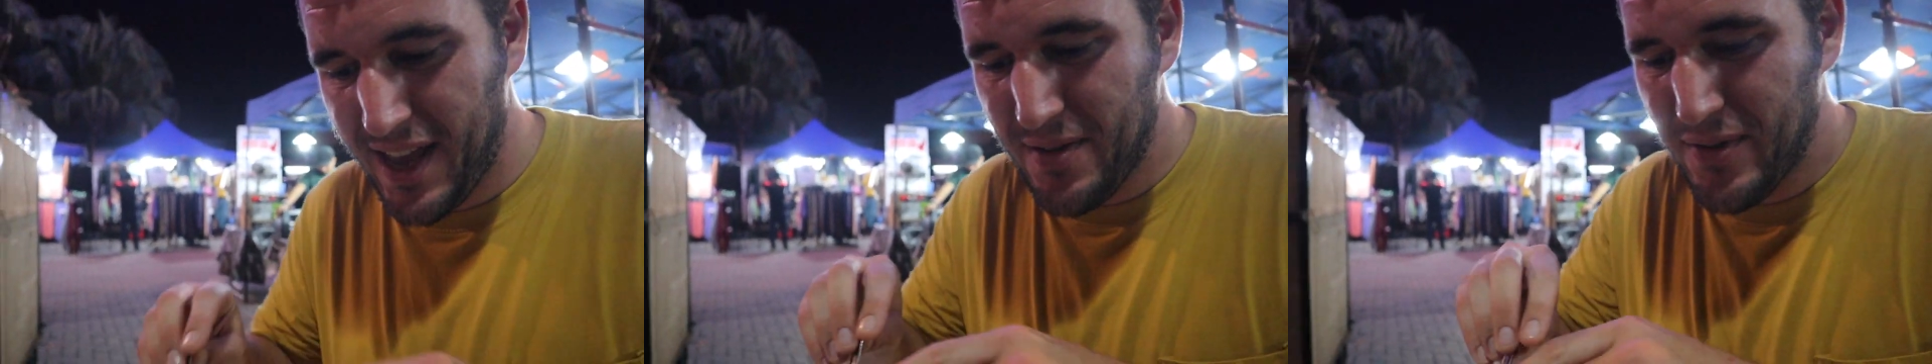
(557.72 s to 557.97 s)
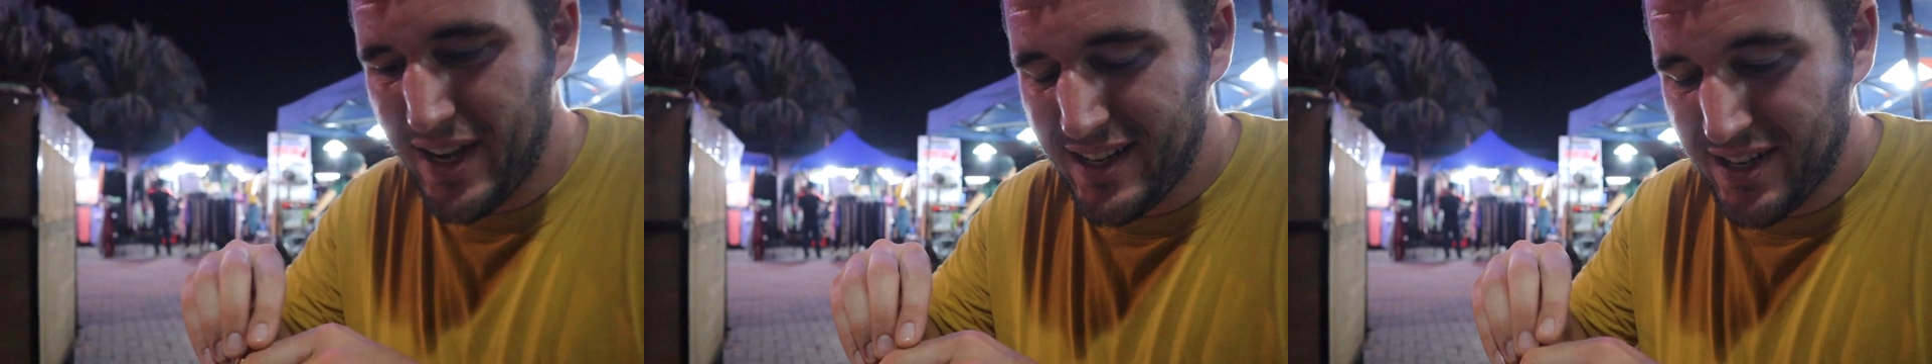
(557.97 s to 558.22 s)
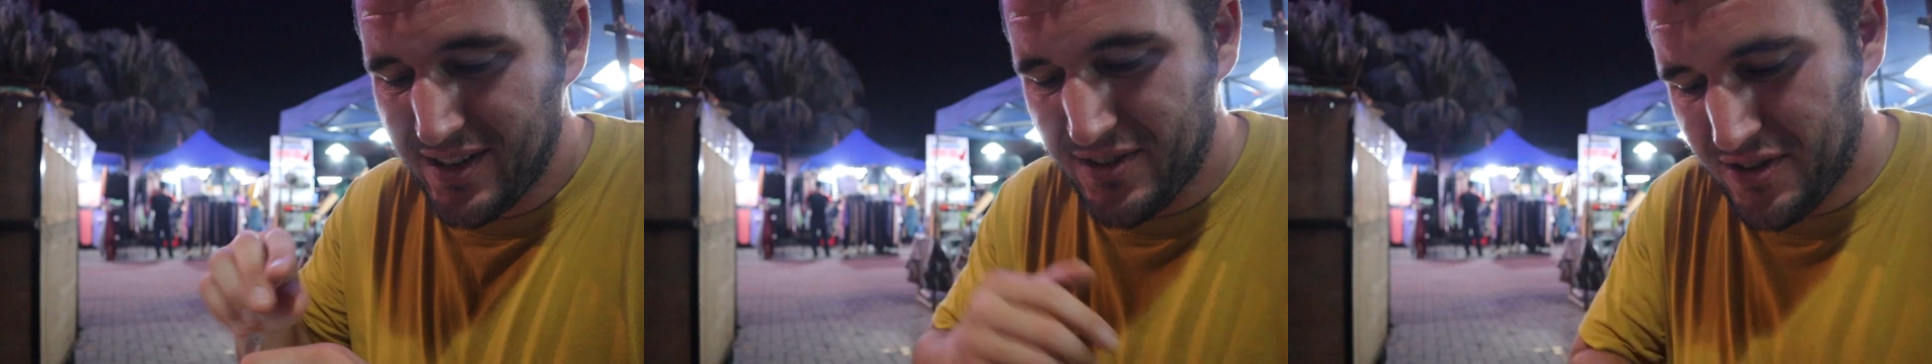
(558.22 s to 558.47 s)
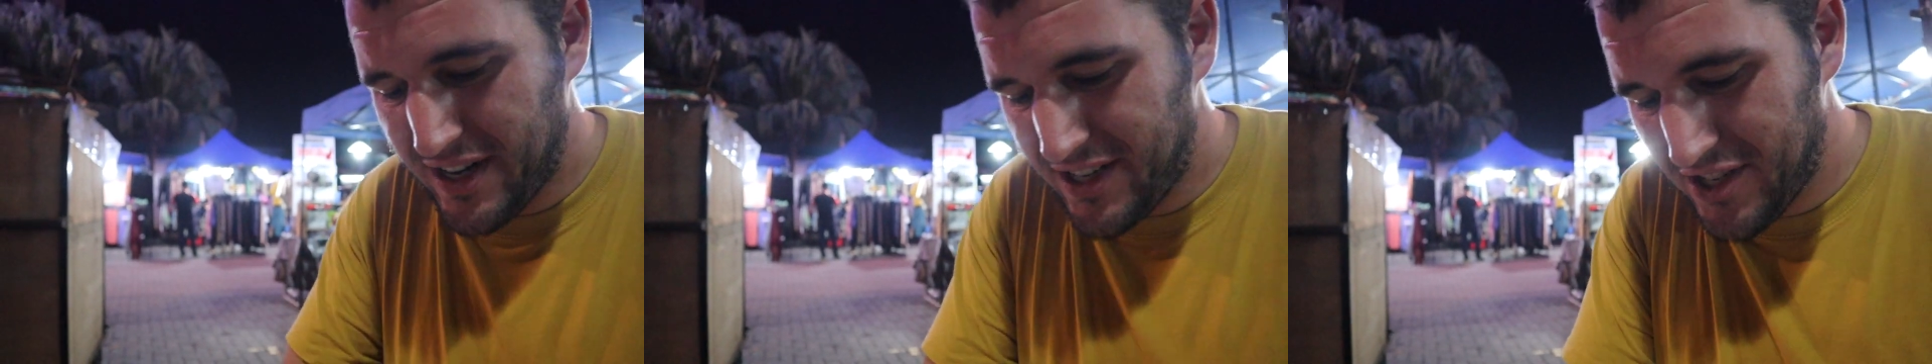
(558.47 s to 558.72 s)
Can't wait to
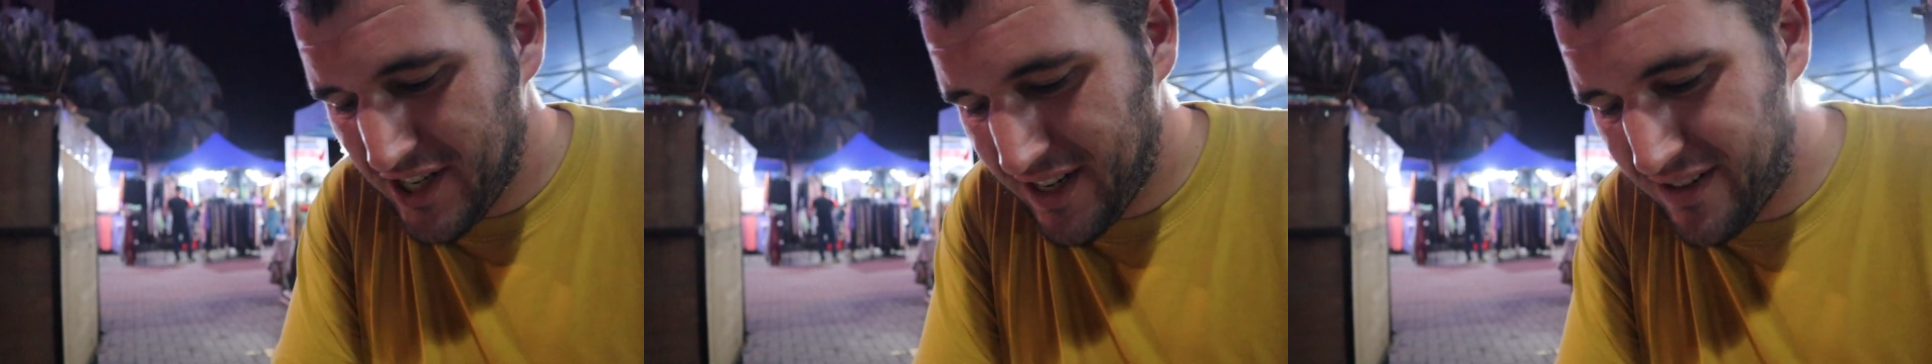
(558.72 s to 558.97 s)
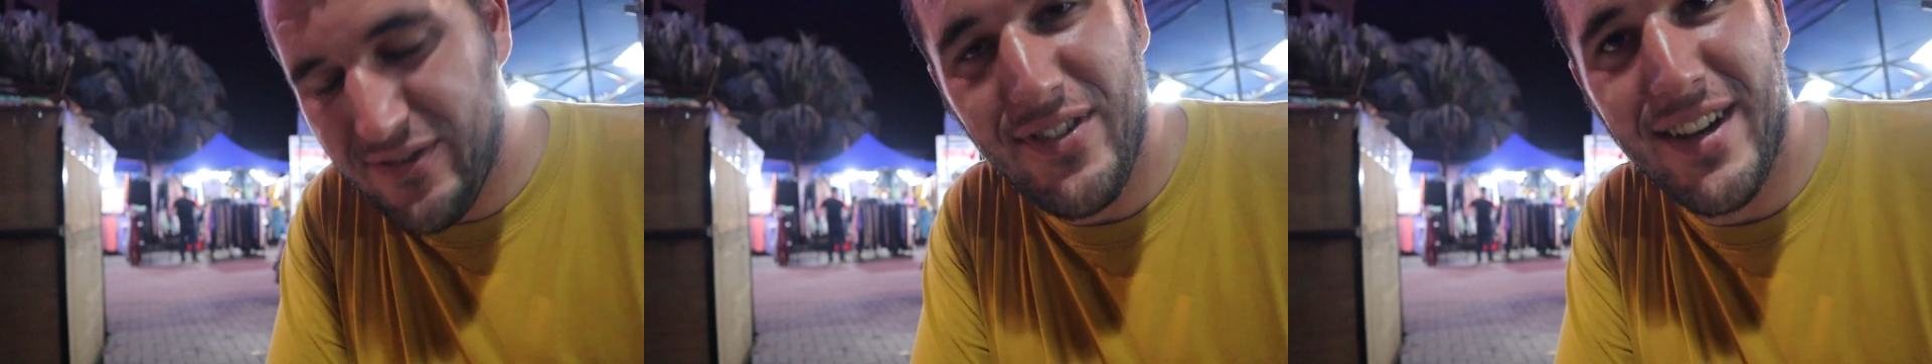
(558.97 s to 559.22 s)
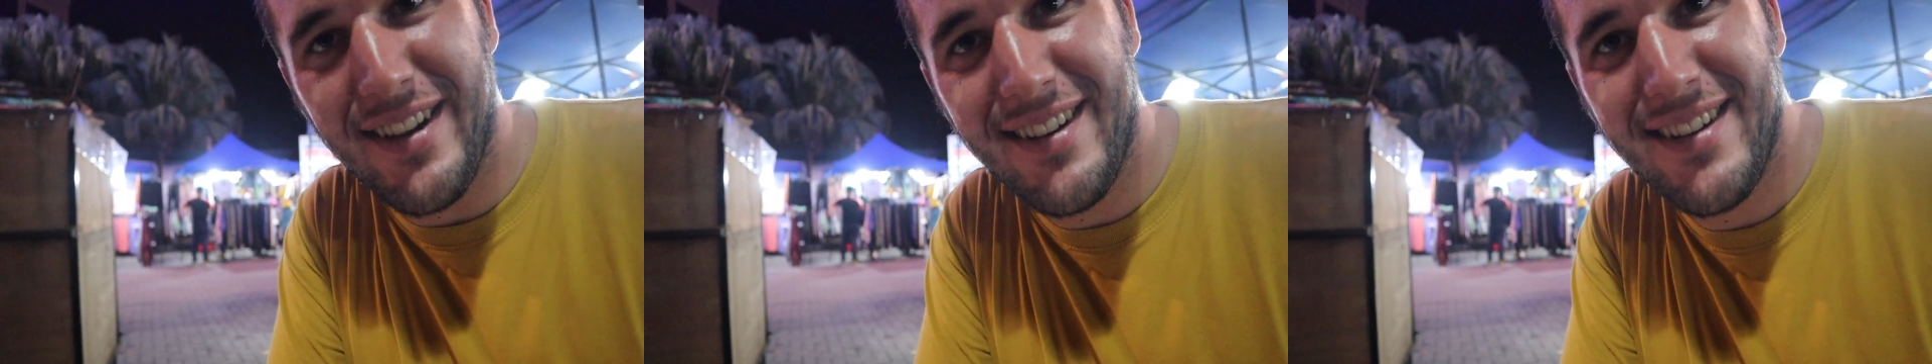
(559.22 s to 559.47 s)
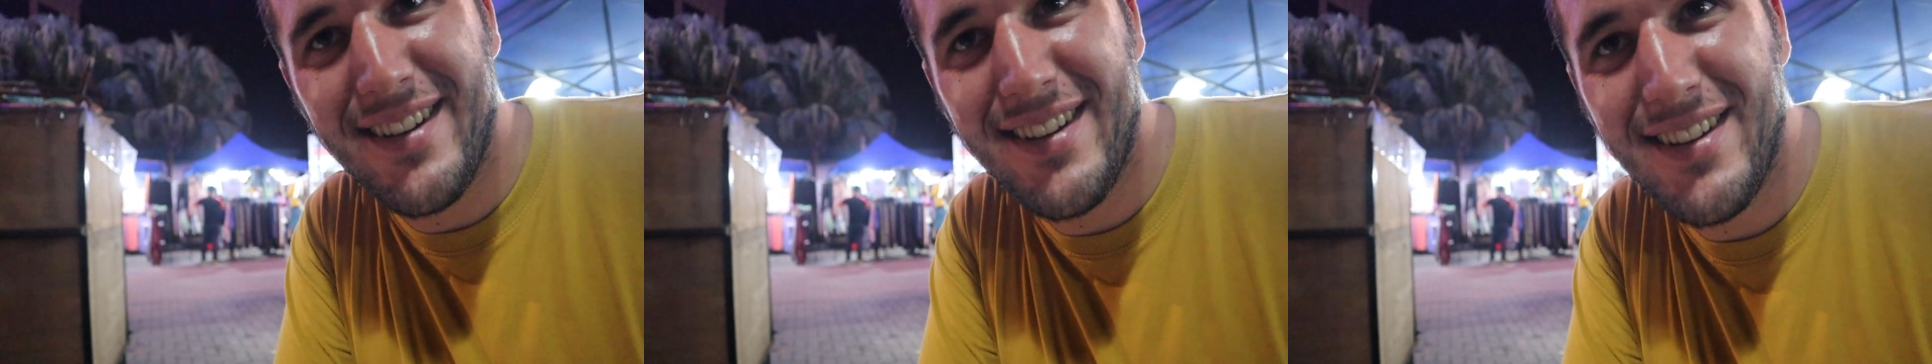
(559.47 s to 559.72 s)
try chicken feet
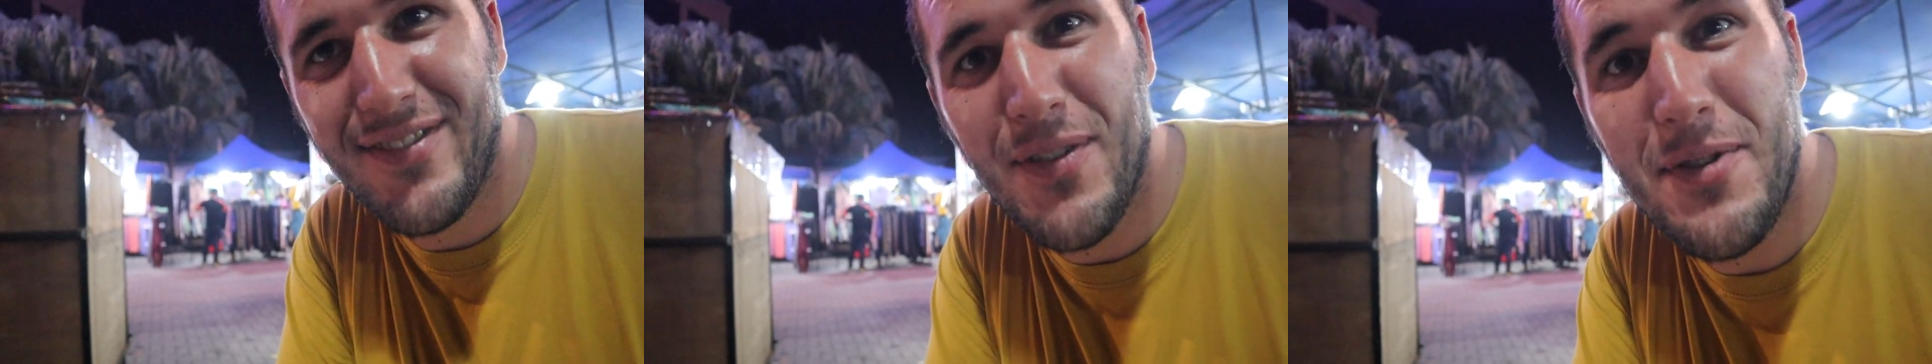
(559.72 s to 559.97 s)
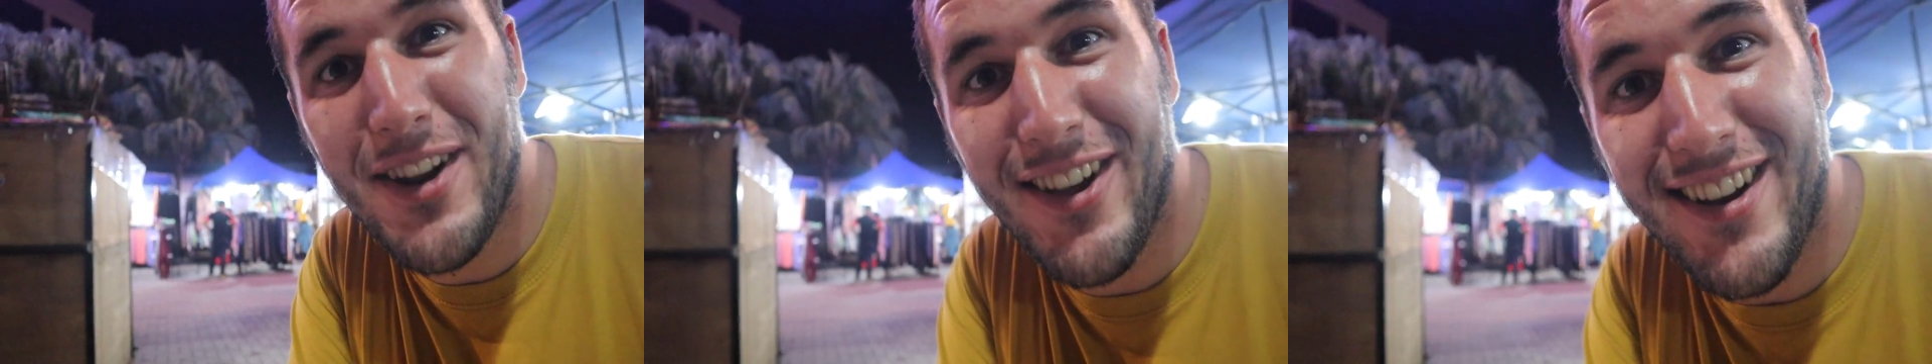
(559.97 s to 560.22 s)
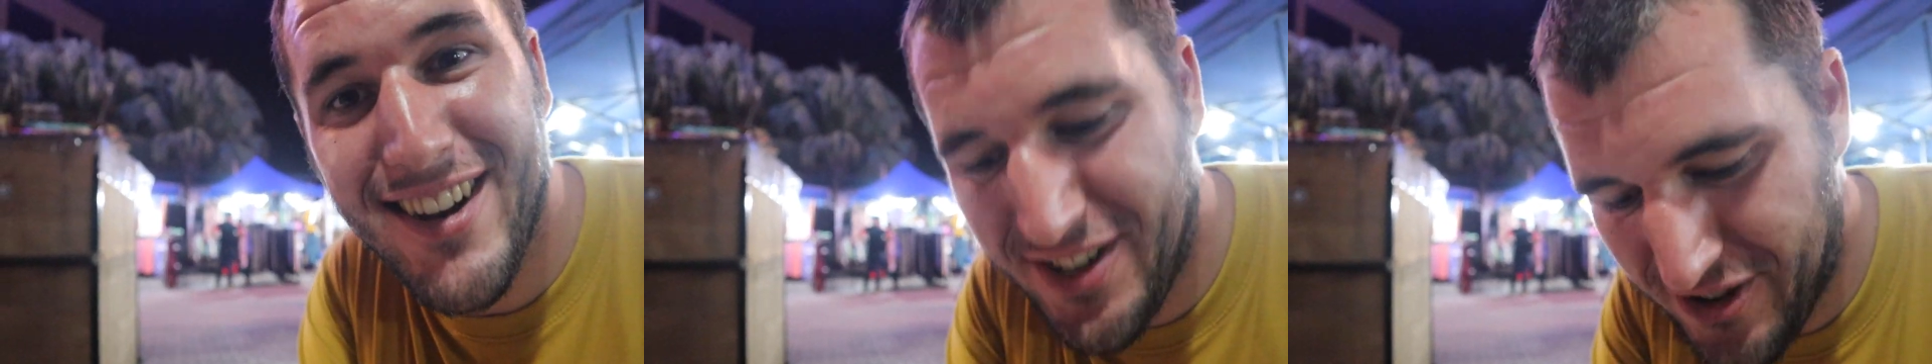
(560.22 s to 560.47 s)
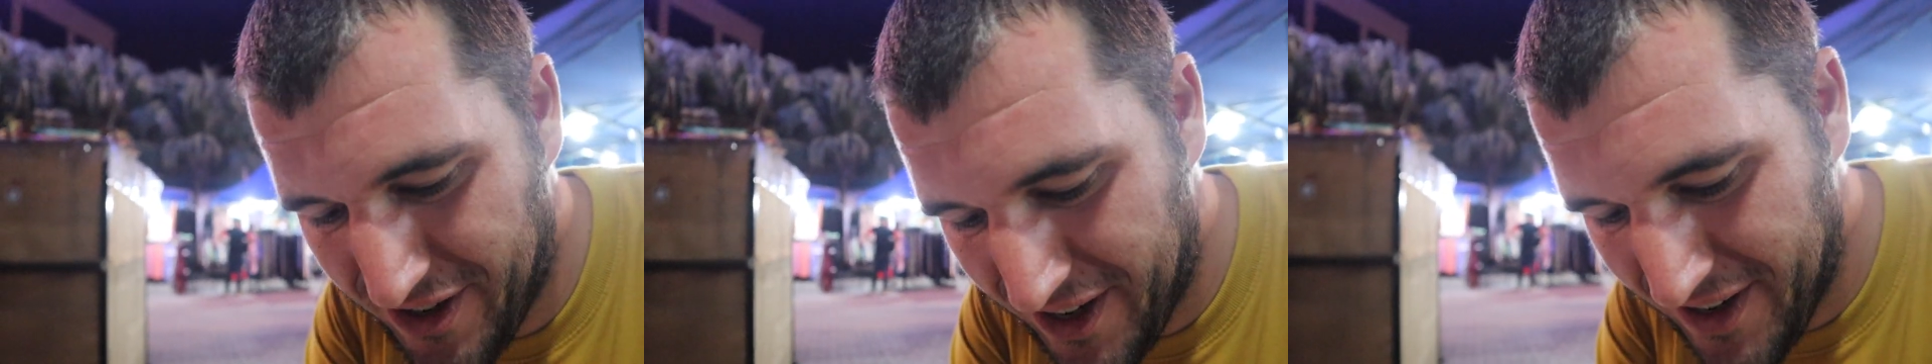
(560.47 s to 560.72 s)
from another
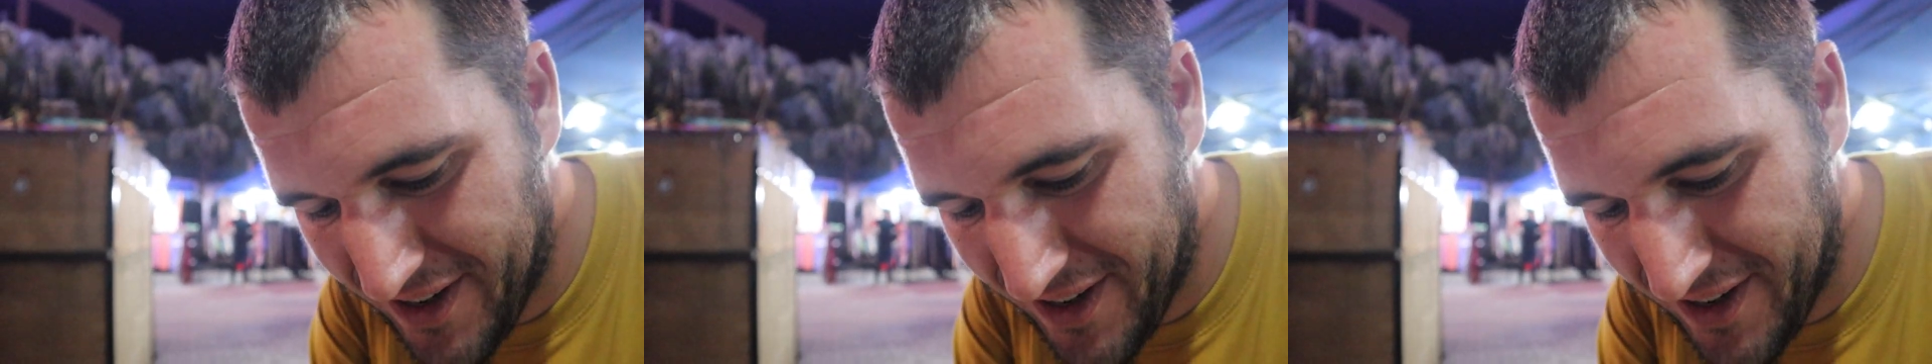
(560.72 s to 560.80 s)
country.